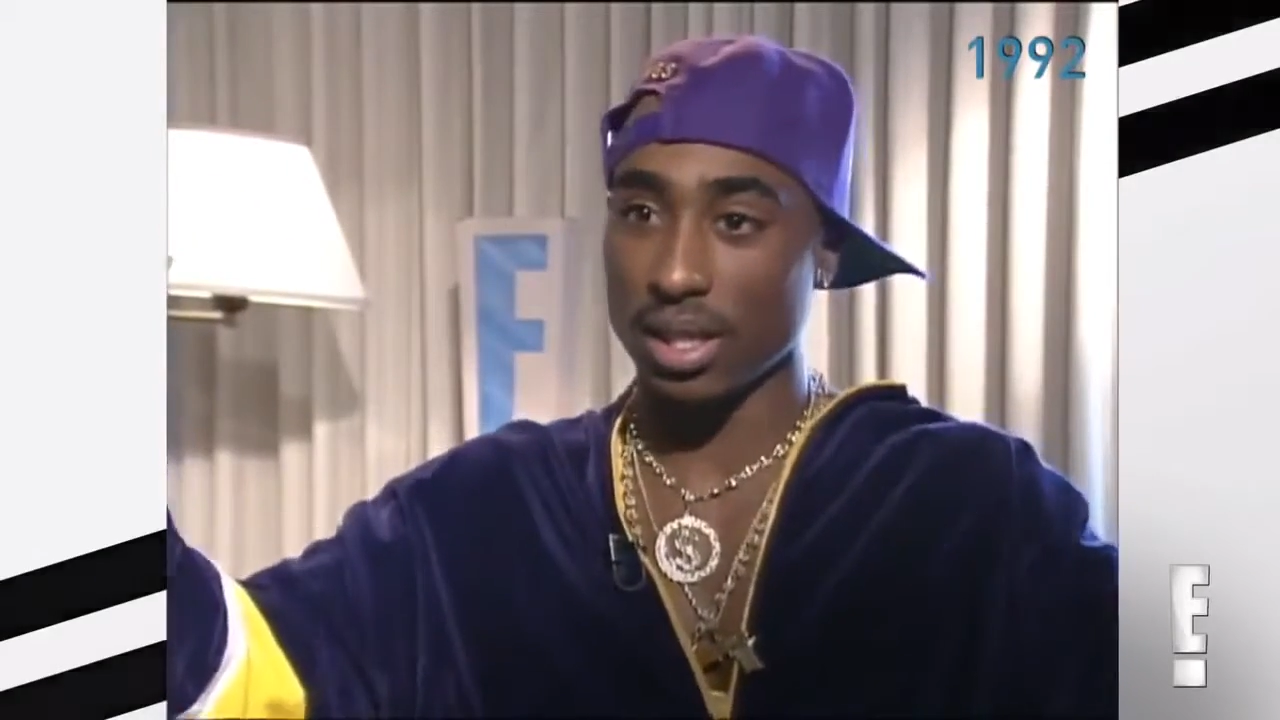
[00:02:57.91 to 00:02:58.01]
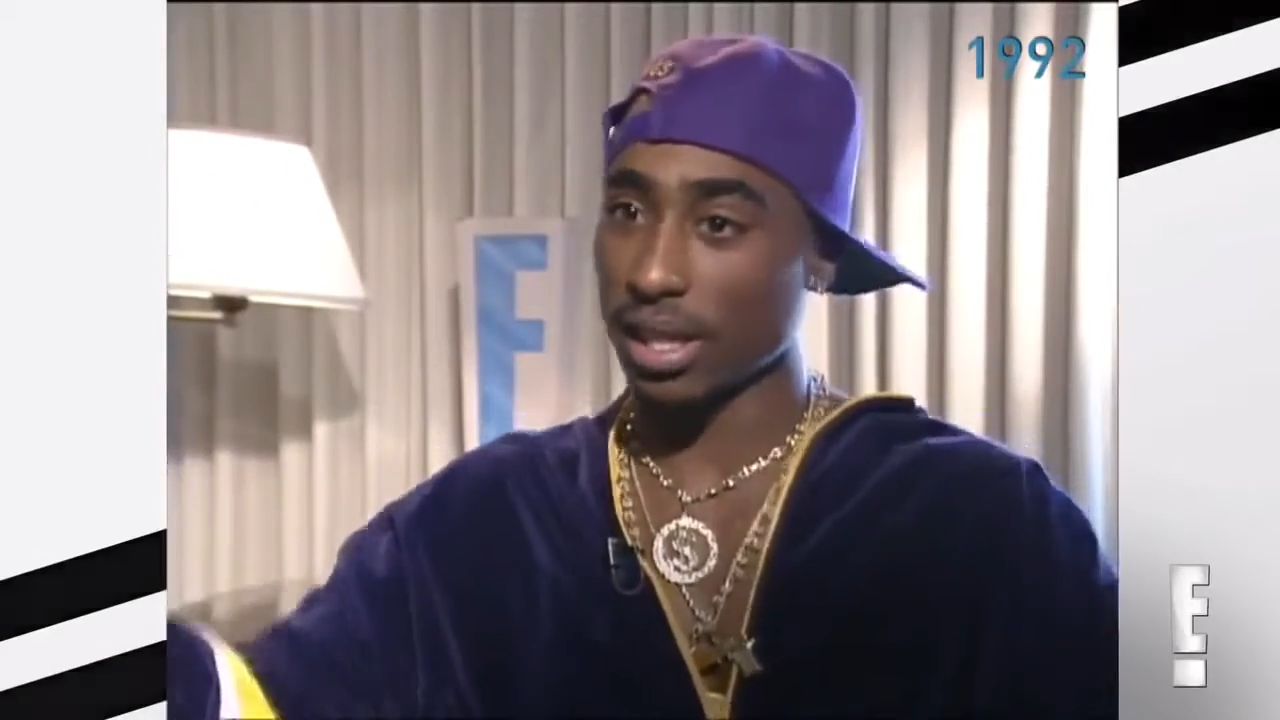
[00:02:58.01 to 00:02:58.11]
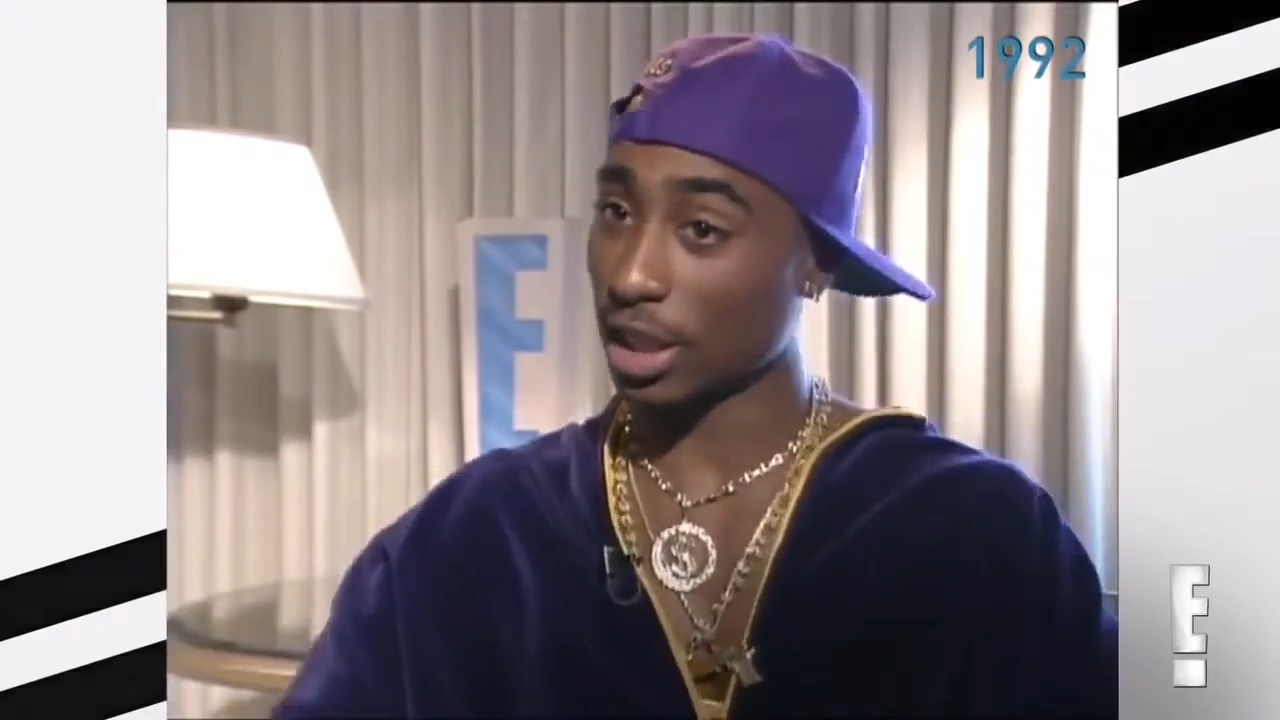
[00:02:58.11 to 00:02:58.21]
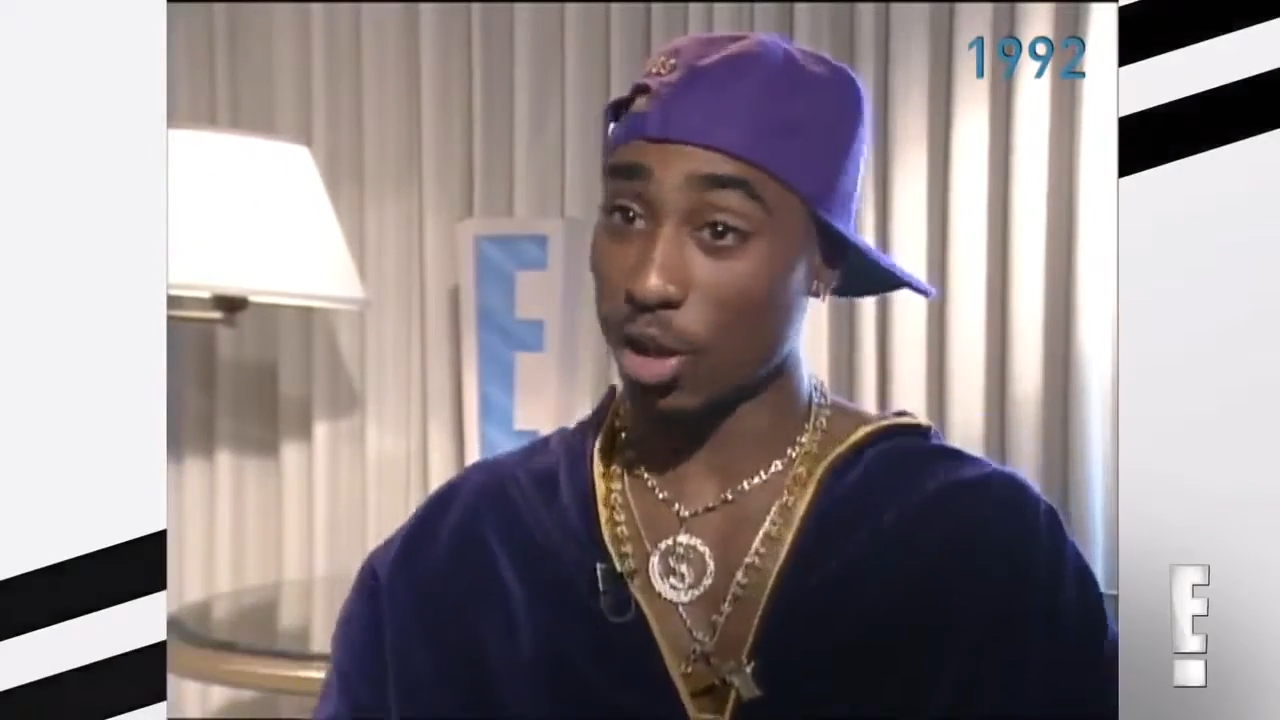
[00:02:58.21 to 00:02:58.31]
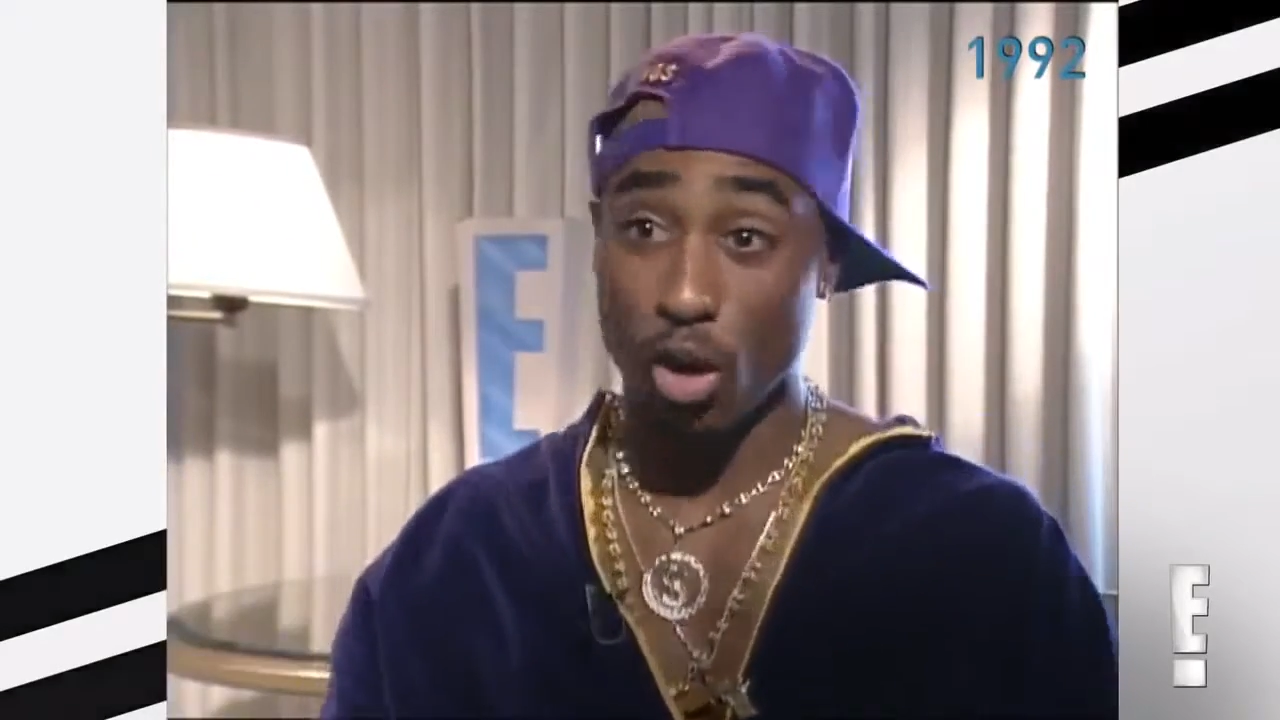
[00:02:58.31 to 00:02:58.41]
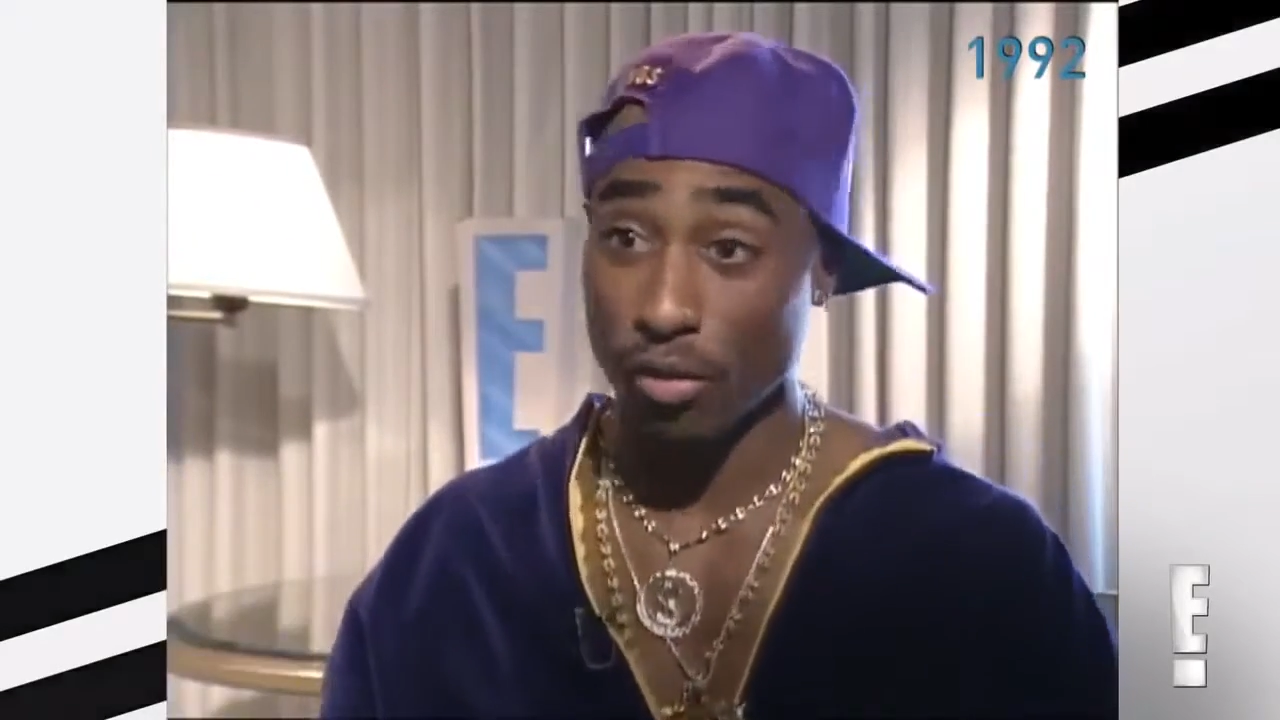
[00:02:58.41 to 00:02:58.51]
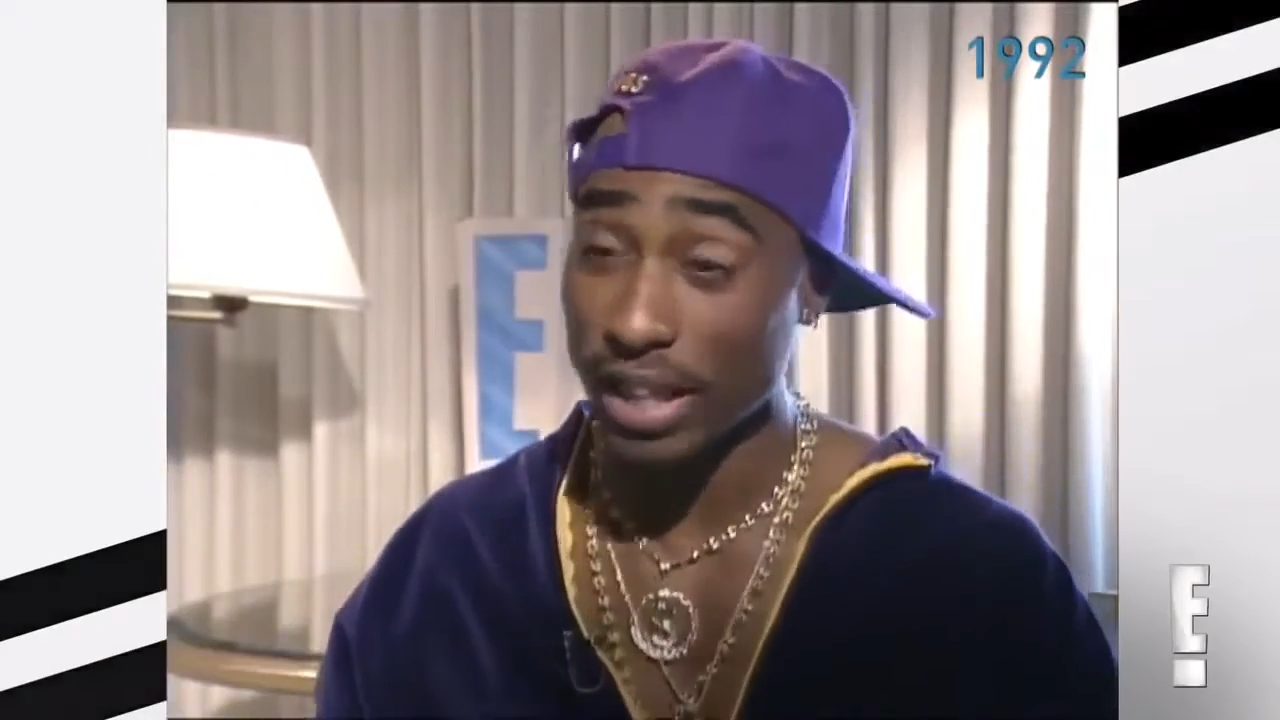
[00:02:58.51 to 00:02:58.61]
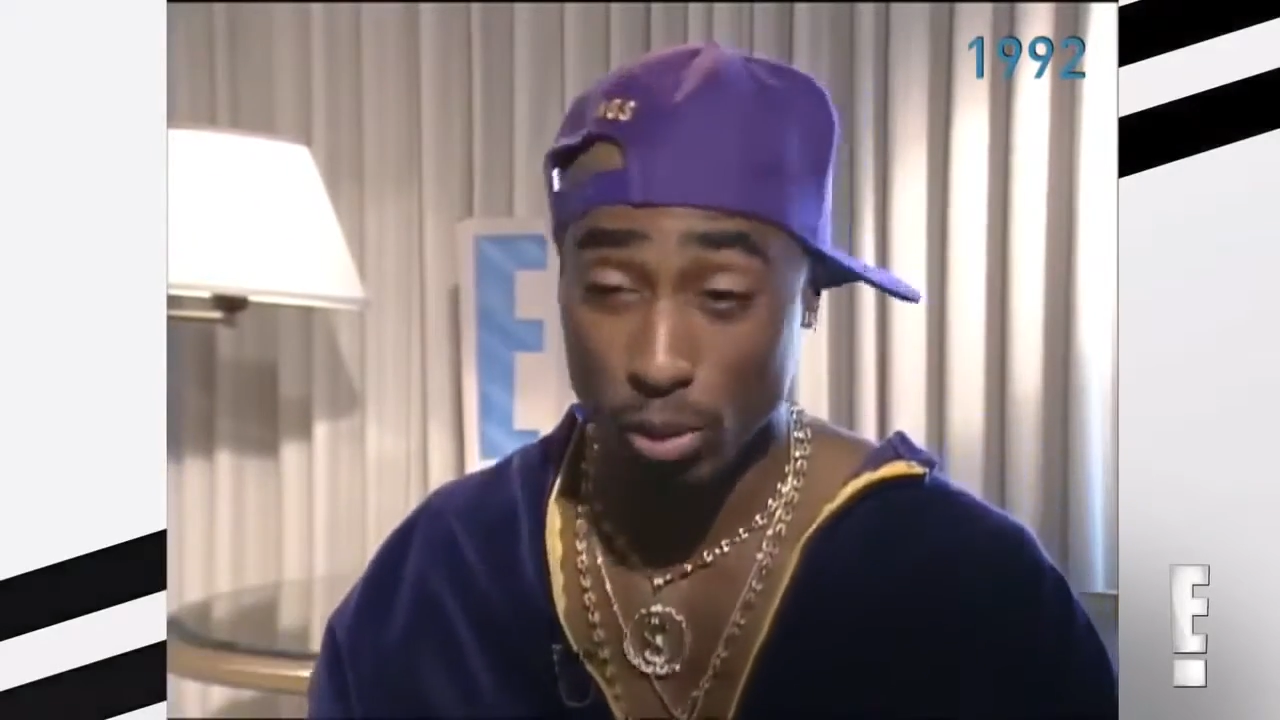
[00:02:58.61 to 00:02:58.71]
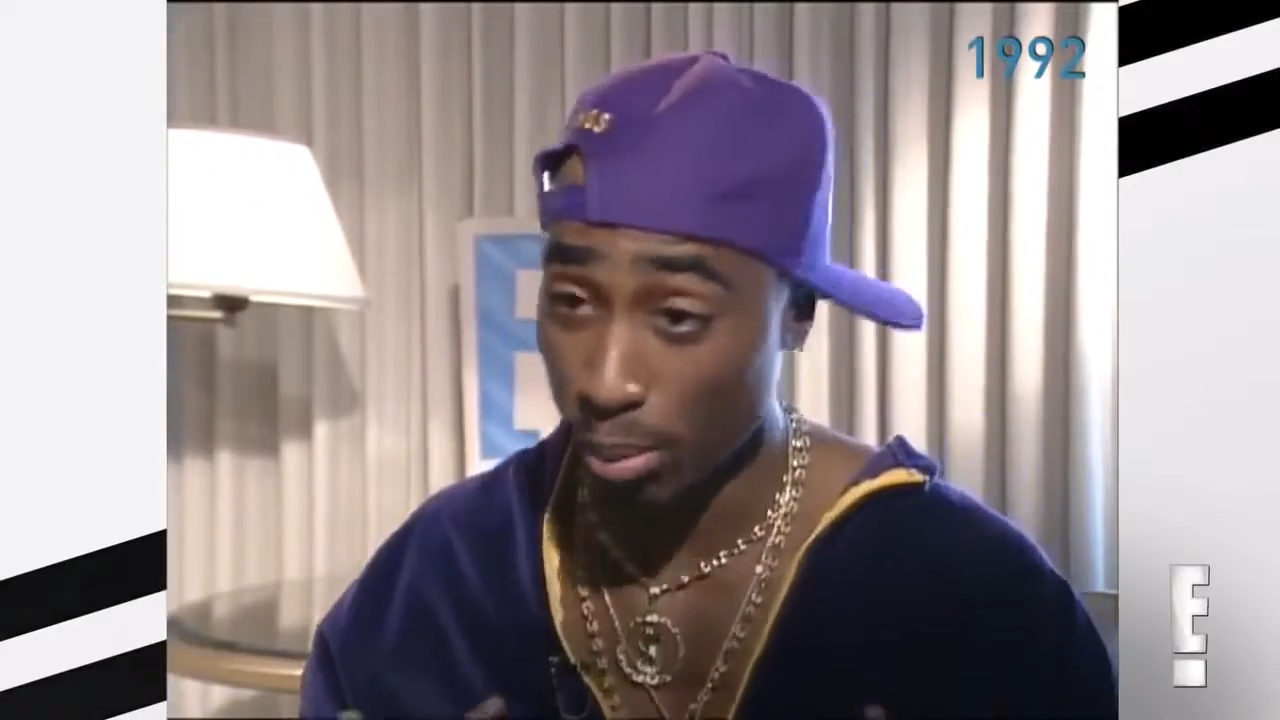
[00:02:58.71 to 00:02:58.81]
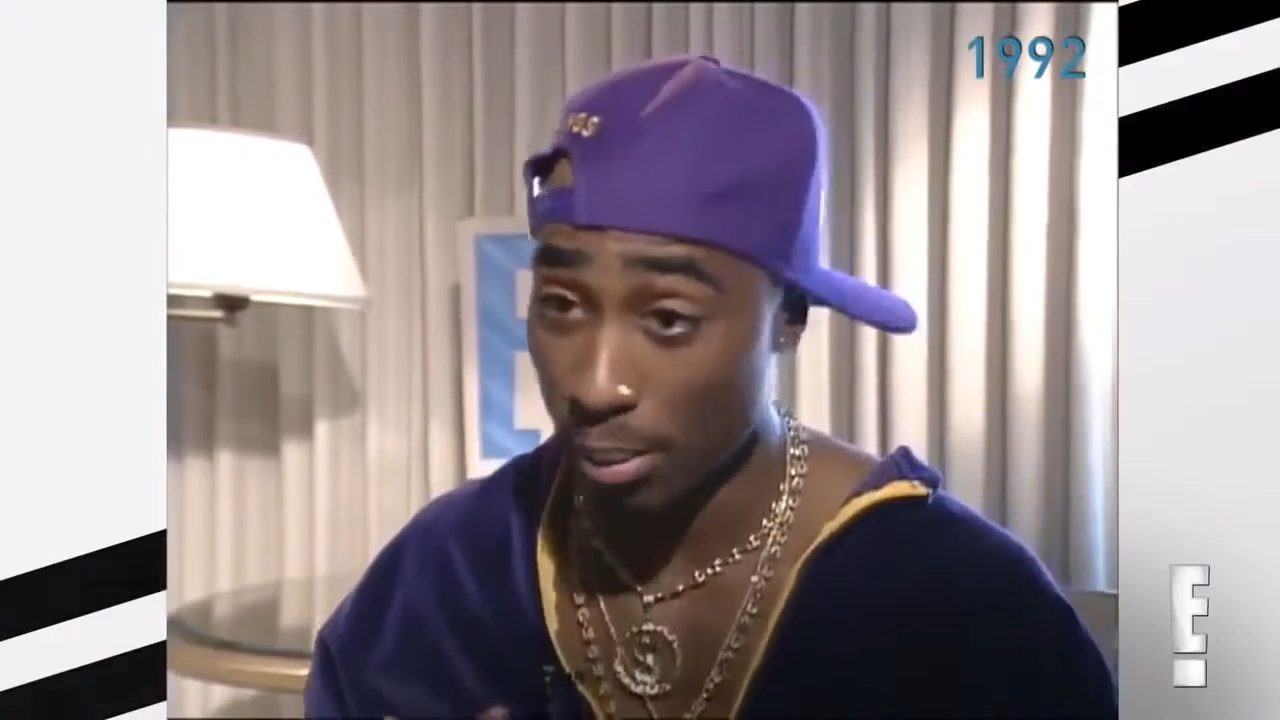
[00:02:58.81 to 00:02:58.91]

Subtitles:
That's all. That's what